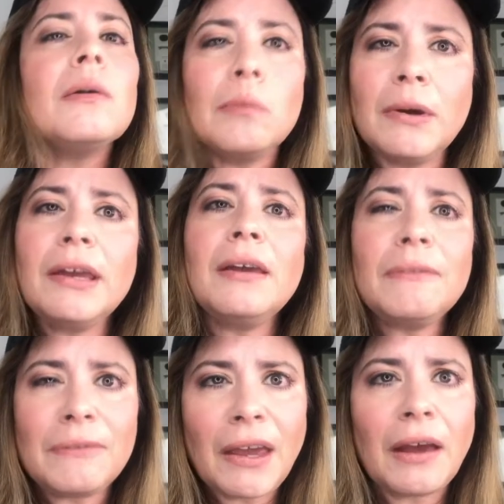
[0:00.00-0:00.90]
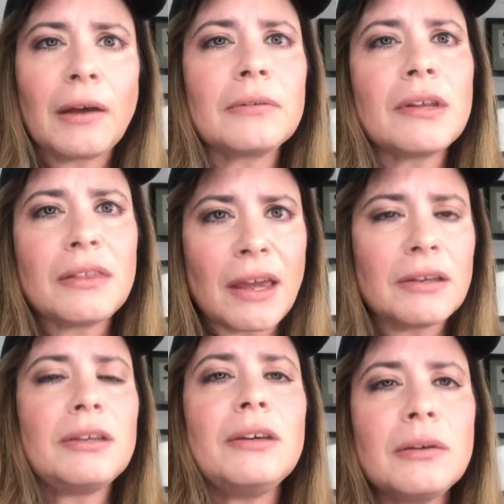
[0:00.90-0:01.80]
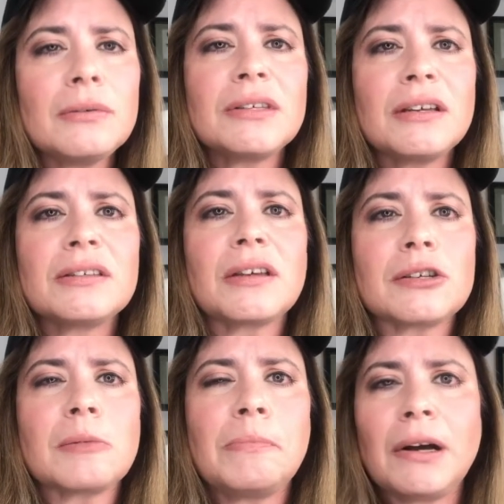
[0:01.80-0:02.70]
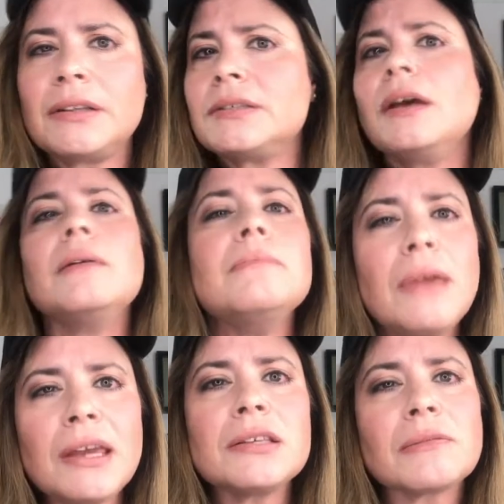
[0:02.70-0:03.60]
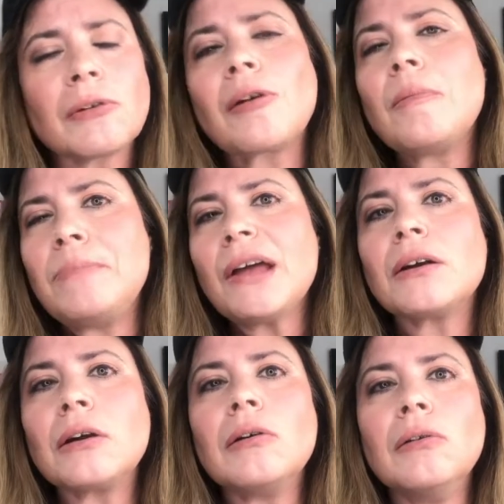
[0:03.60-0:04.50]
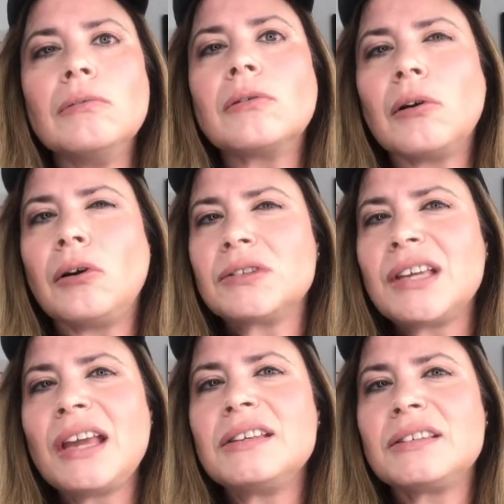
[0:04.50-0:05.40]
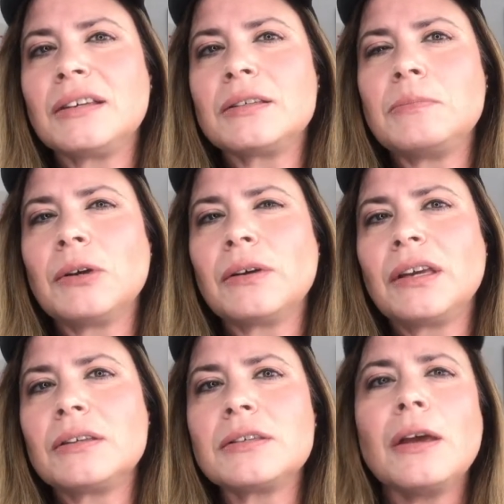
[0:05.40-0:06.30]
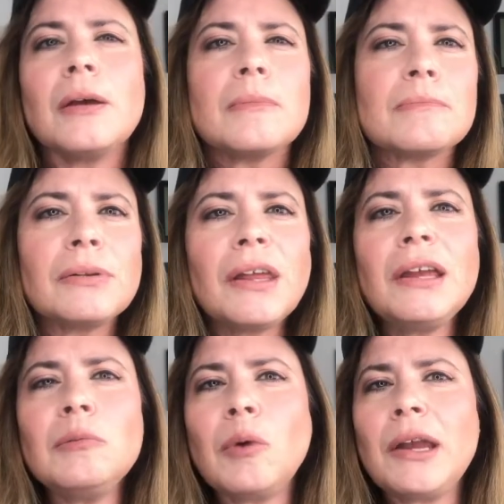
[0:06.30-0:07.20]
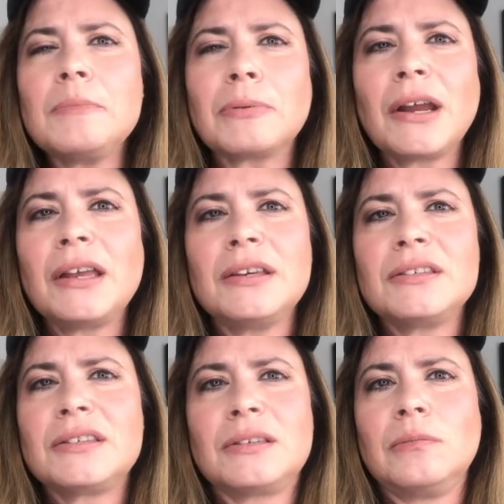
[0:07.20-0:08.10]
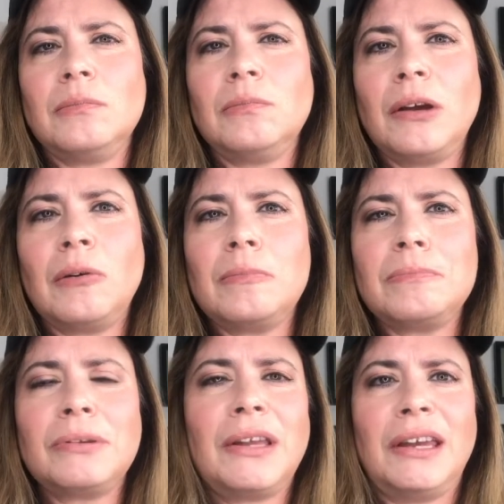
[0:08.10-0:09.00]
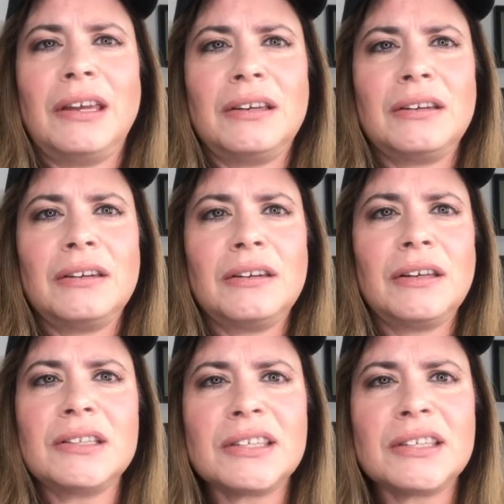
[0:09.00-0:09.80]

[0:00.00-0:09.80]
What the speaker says: We found that using such buns makes for a better overall taste experience. Plain white bread is, well, plain and